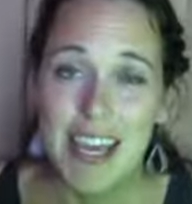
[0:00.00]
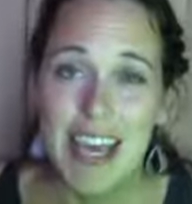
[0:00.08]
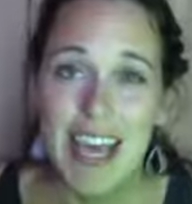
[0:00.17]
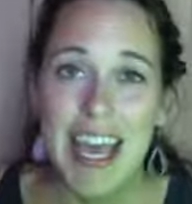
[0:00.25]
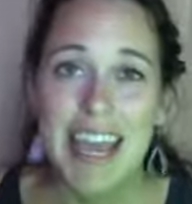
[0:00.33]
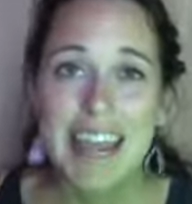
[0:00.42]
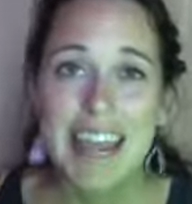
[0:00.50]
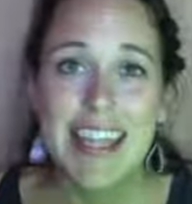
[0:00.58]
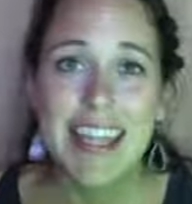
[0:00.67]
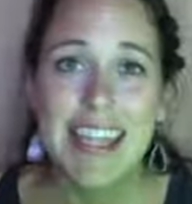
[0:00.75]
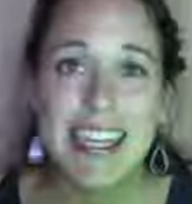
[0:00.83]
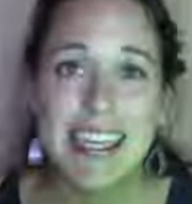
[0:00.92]
and the
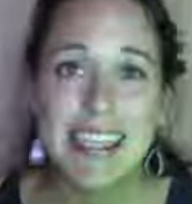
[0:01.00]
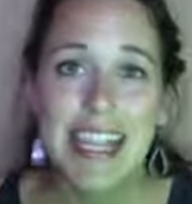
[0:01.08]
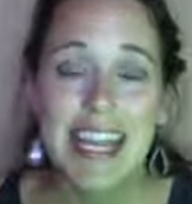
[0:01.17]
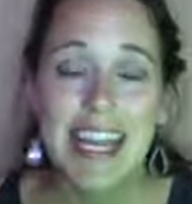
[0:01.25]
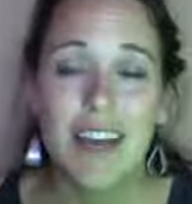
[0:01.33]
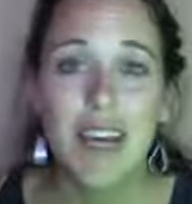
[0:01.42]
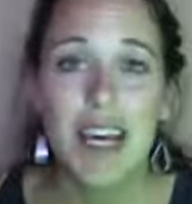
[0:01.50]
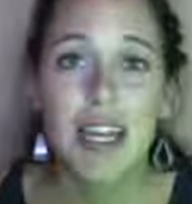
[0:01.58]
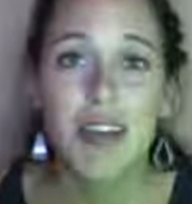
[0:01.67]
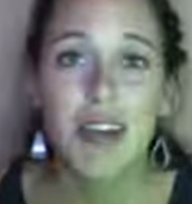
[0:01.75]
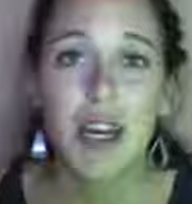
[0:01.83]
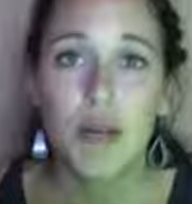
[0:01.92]
things that have kind
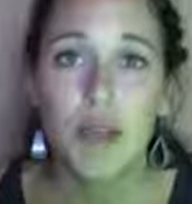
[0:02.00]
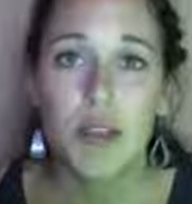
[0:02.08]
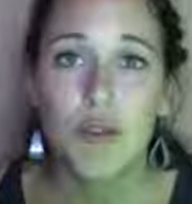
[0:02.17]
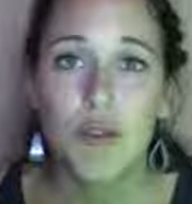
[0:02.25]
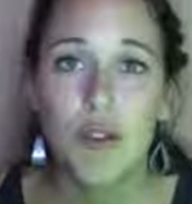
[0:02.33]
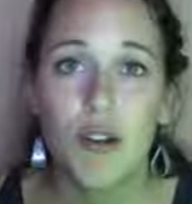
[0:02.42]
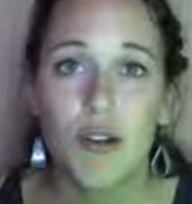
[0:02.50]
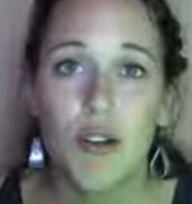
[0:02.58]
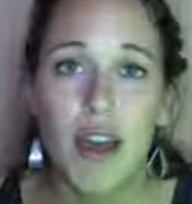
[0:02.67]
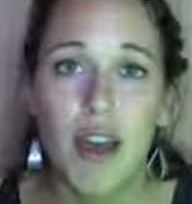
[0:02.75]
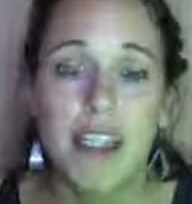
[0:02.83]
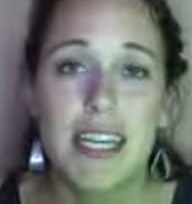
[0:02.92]
of come to the
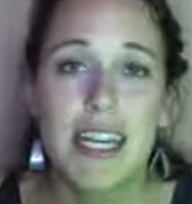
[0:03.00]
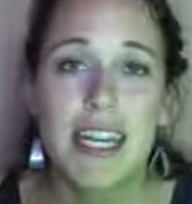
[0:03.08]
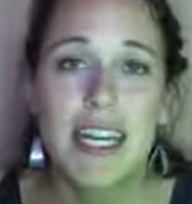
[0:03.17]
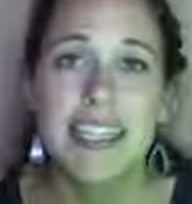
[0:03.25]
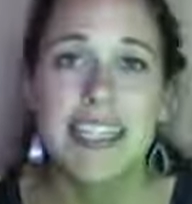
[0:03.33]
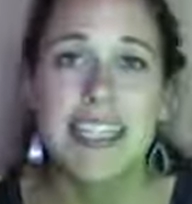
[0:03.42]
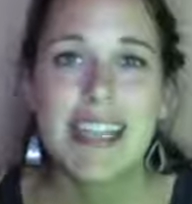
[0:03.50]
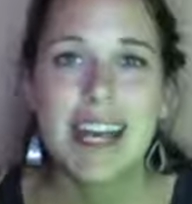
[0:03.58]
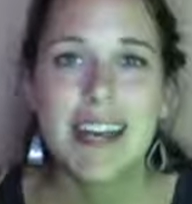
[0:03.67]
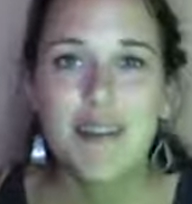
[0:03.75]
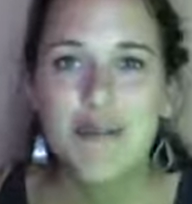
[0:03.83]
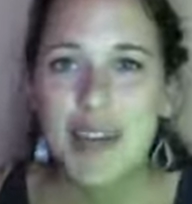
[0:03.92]
forefront. This has
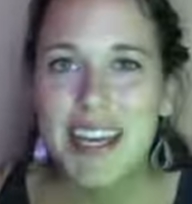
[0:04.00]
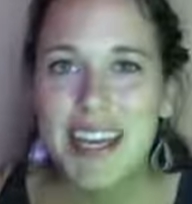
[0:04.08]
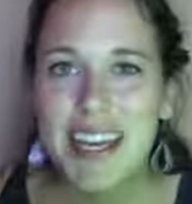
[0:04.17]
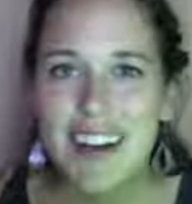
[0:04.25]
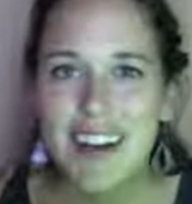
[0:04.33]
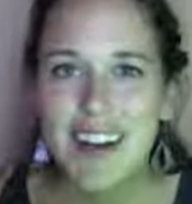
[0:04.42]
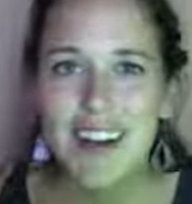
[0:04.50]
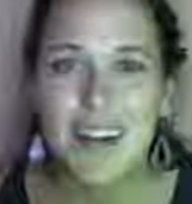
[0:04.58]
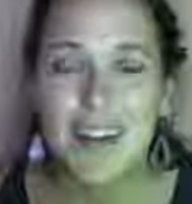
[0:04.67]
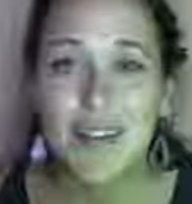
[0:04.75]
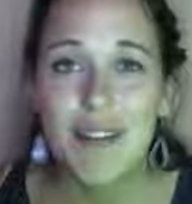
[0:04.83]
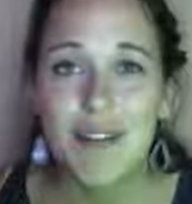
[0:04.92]
kind of been in honor
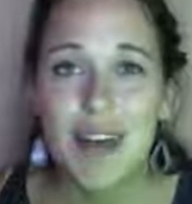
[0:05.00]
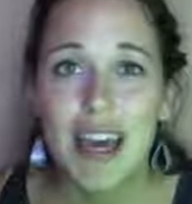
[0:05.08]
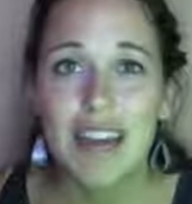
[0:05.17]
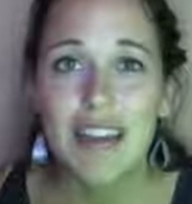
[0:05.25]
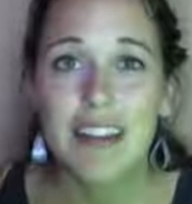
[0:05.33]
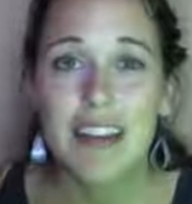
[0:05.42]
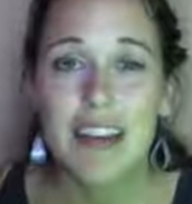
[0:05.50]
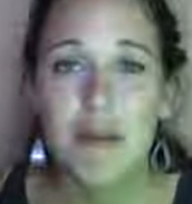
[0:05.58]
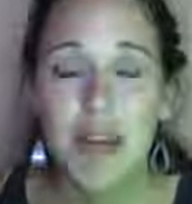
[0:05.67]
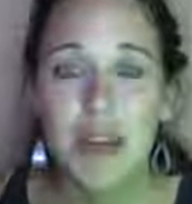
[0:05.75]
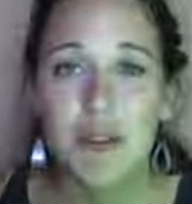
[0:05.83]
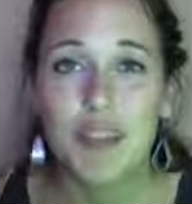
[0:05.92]
of the fact that
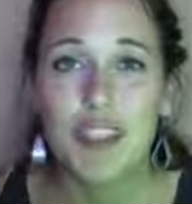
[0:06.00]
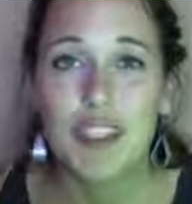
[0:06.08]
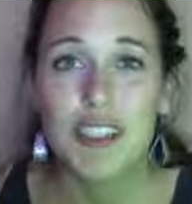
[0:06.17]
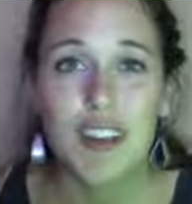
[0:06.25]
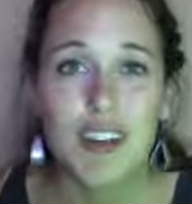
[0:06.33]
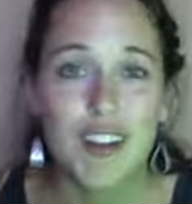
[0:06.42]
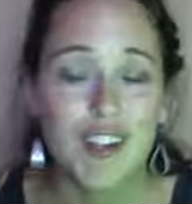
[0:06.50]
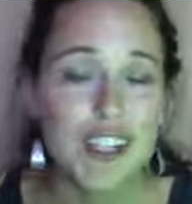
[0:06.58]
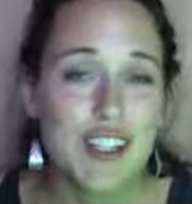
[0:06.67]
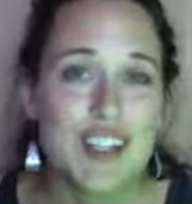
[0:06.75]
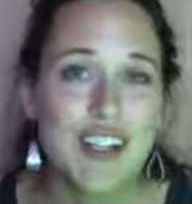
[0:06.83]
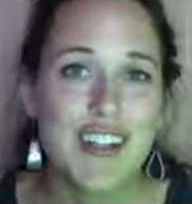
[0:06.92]
my oldest daughter
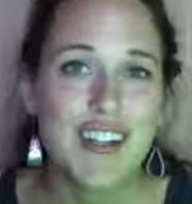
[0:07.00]
just turned